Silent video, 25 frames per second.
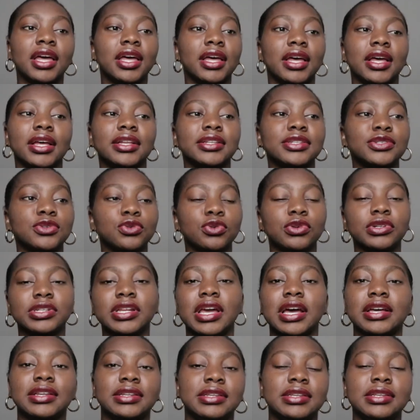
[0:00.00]
And so
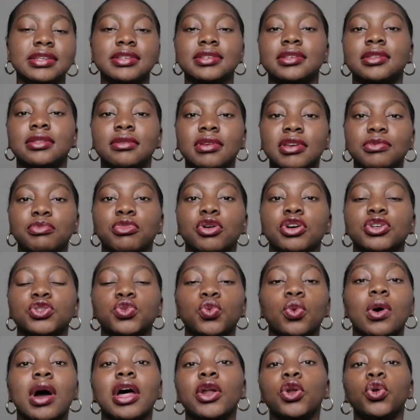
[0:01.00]
there are these three boys
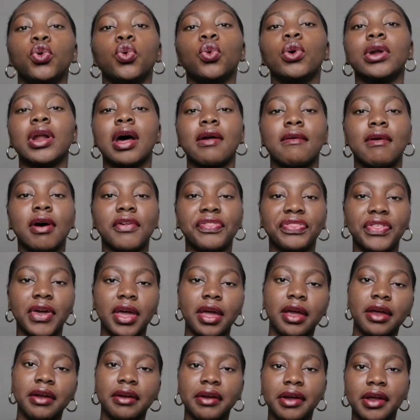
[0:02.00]
who are known around
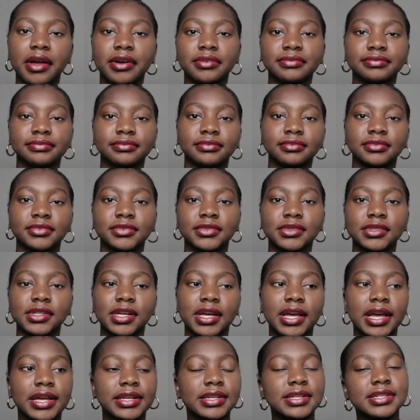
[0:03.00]
the area,
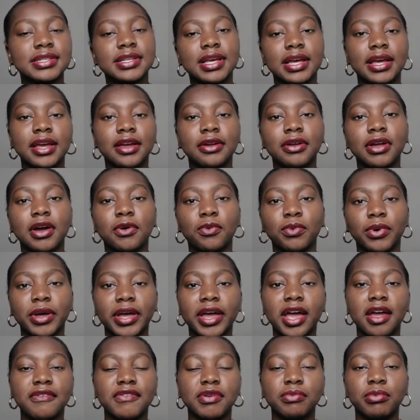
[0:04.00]
and this is an area
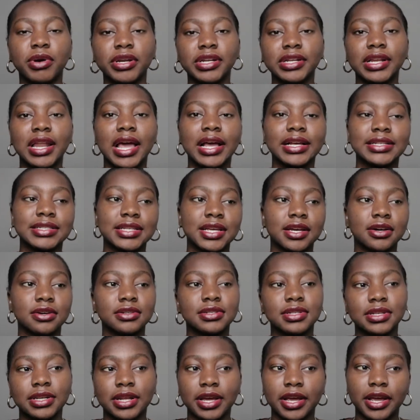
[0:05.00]
where everybody likes
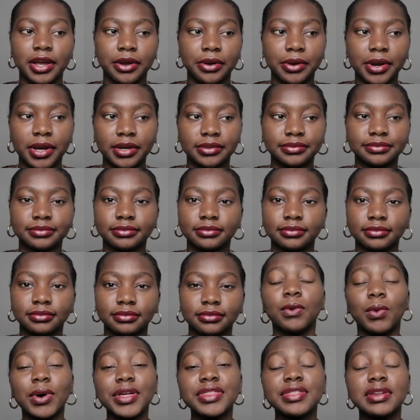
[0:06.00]
girls in the area.
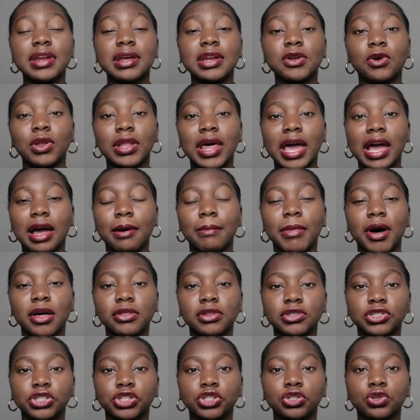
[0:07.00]
The one thing I don't like about
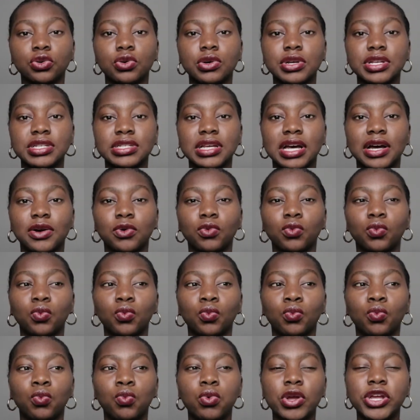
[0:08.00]
the show is that
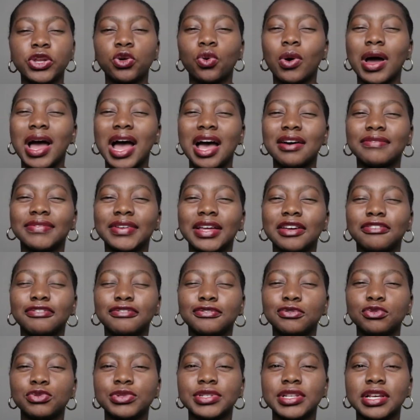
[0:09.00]
we don't have a
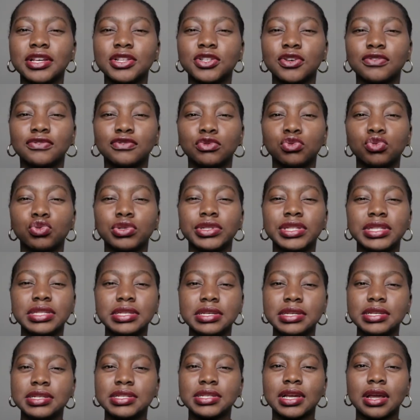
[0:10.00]
full sense of who
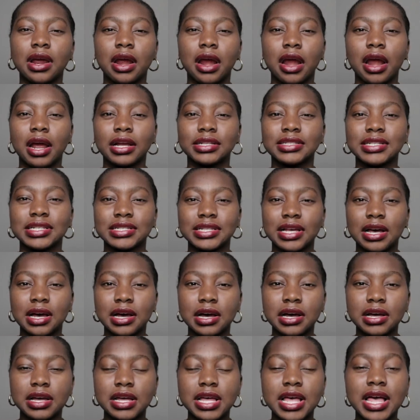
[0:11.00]
these characters
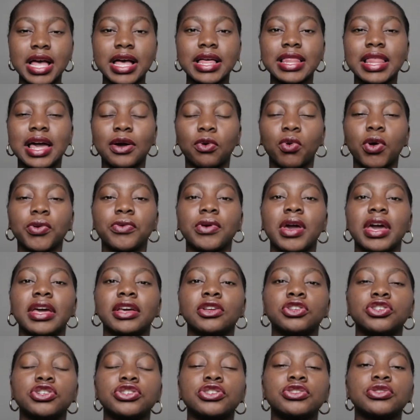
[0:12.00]
are. Like when we are
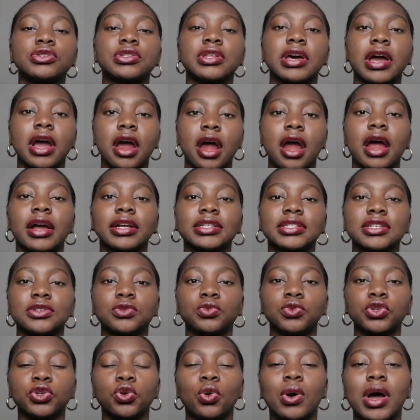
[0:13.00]
introduced to the
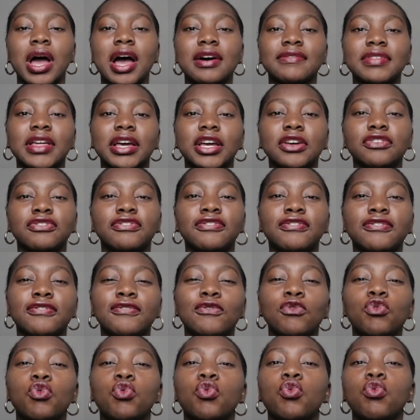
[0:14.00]
characters, we don't have like a
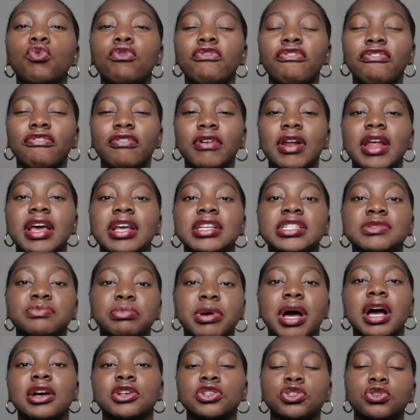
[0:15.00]
full-fledged
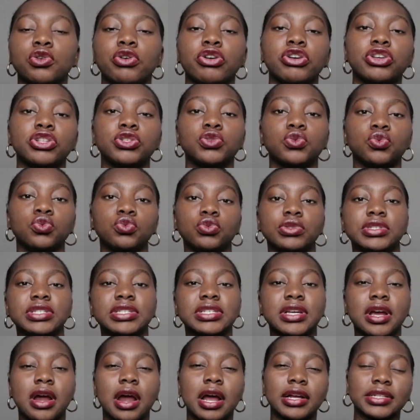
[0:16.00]
backstory to who
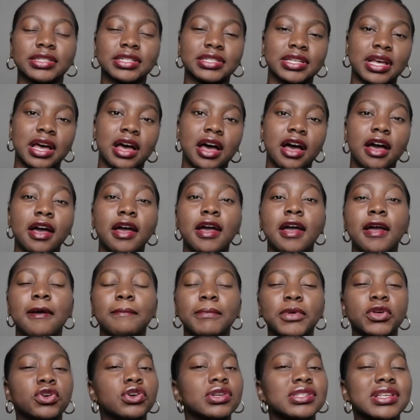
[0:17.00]
these characters are,
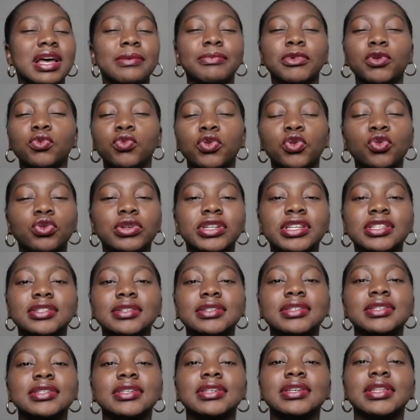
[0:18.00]
because we don't need to
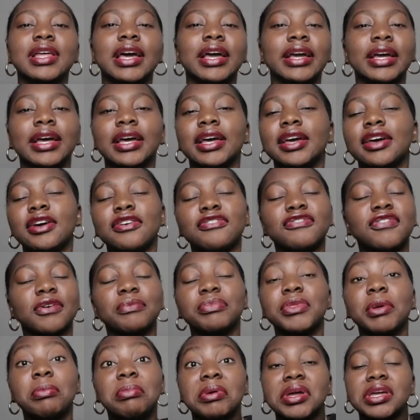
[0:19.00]
see like
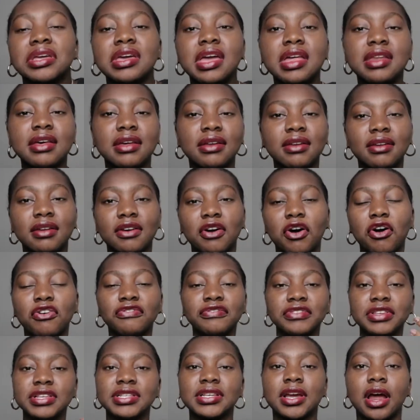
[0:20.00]
from the beginning
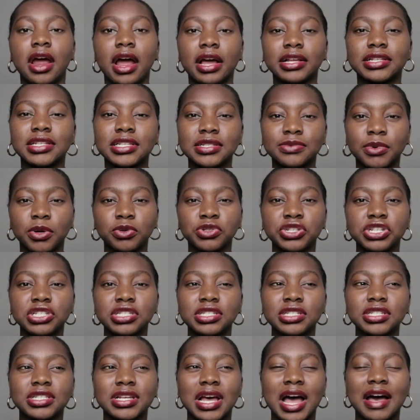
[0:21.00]
of these characters, but we
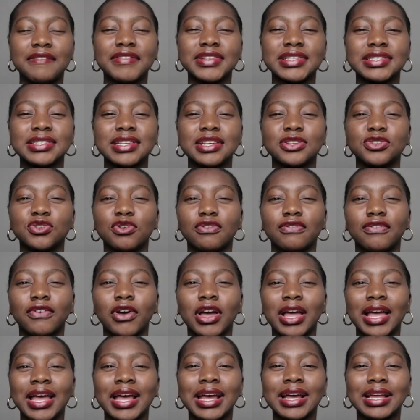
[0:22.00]
just need to have a sense of
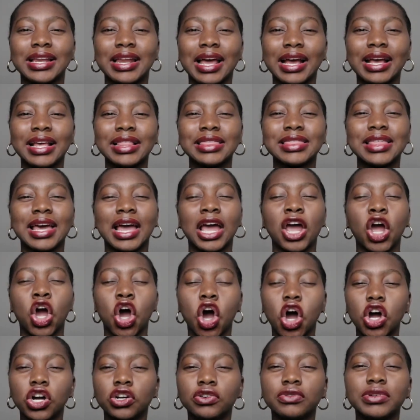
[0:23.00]
like the
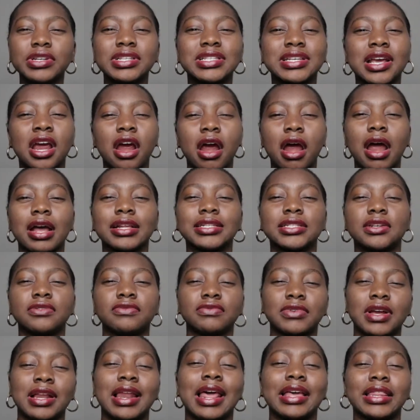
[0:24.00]
concrete character,
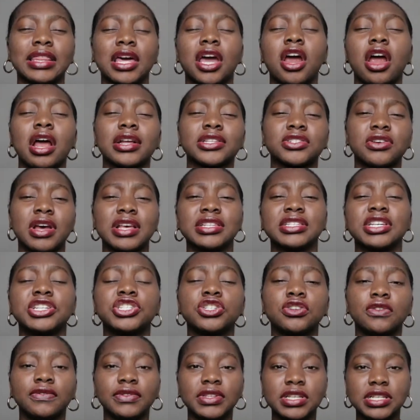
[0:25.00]
like the
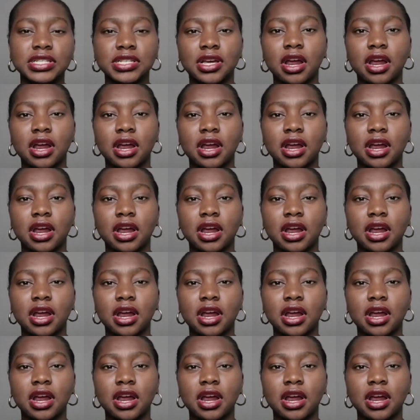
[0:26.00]
characterization of these